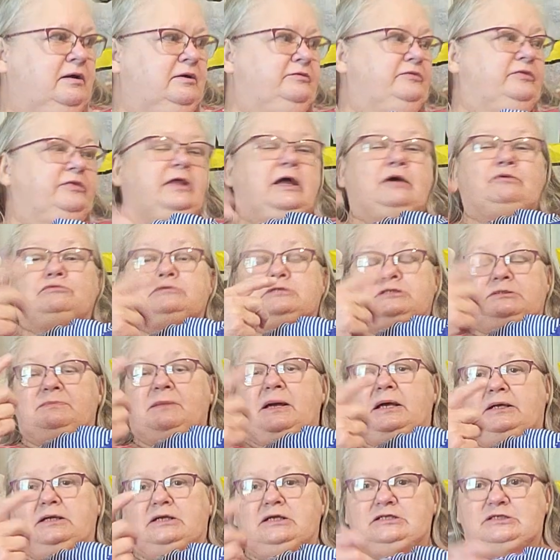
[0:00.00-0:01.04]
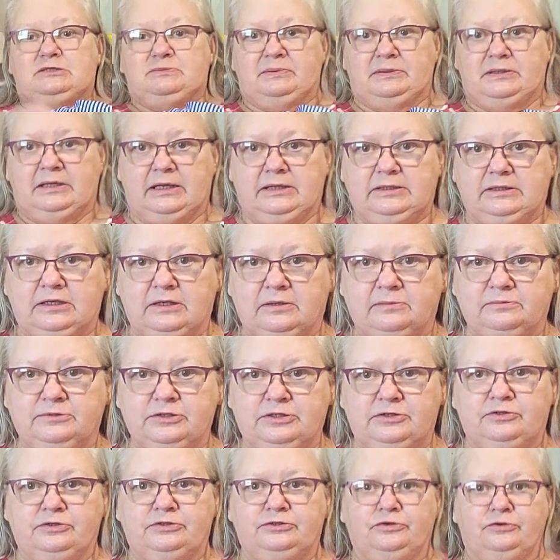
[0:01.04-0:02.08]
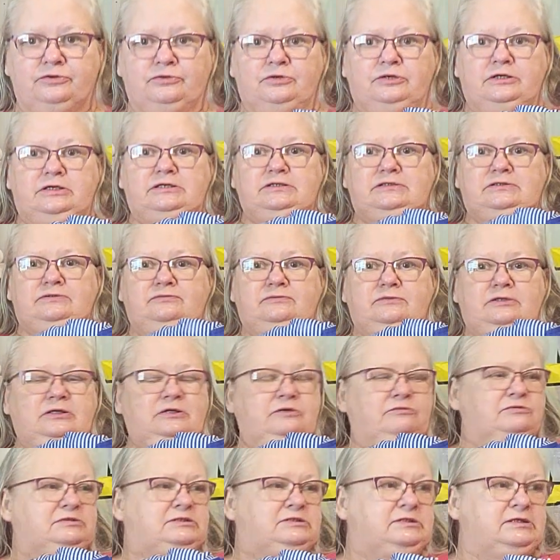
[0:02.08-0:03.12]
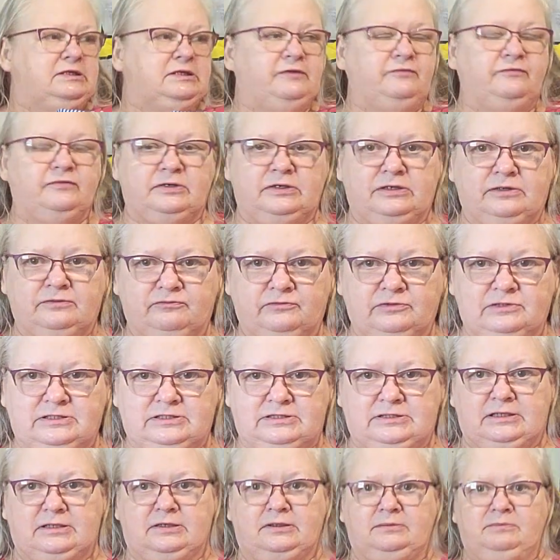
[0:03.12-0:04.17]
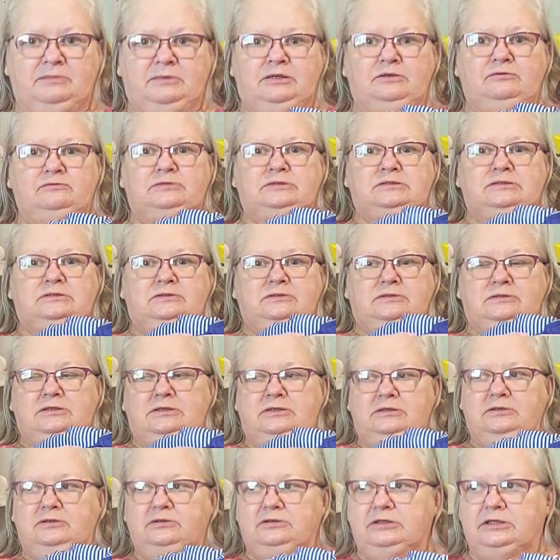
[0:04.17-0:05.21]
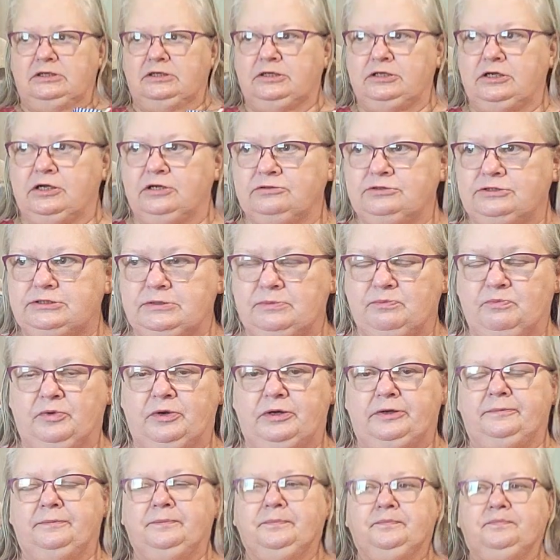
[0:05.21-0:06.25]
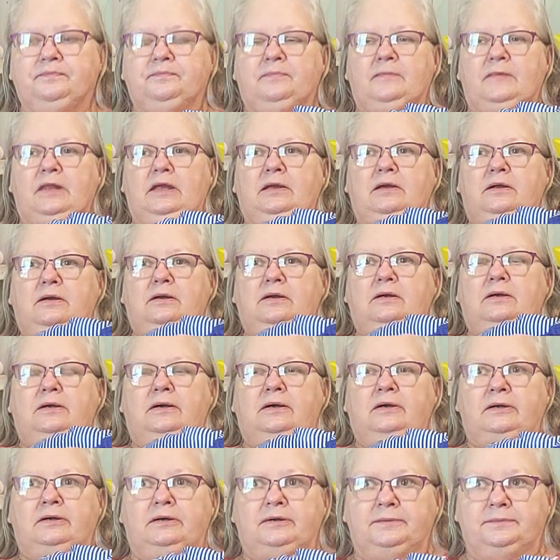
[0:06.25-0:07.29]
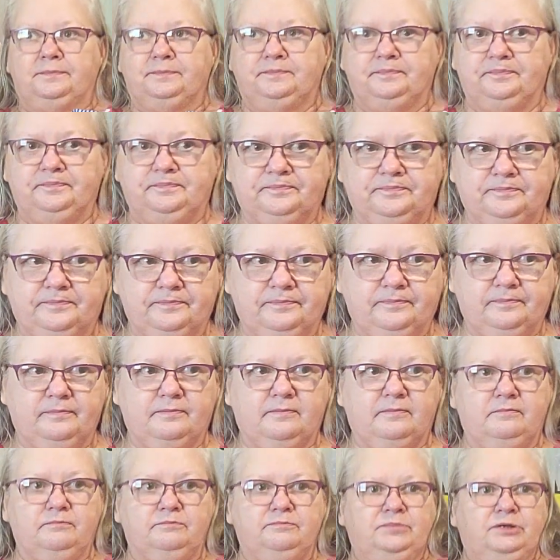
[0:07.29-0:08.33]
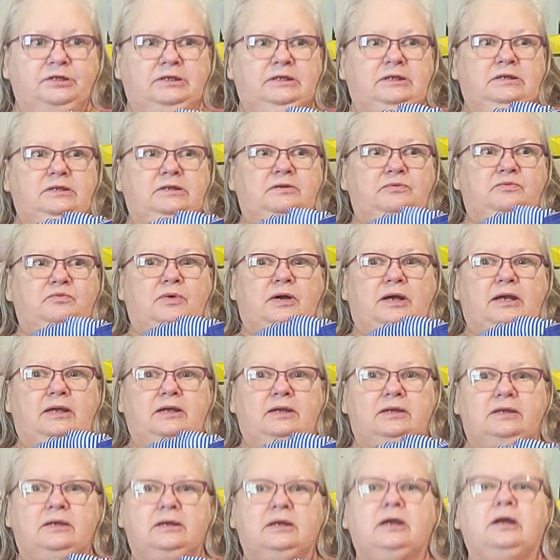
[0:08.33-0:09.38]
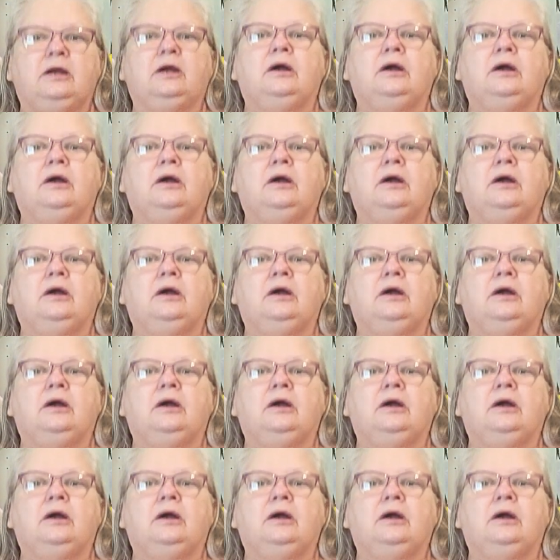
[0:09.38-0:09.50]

oh, that was my husband had come to the door. He, he was leaving and was telling me he was going to go somewhere. Um, but anyway,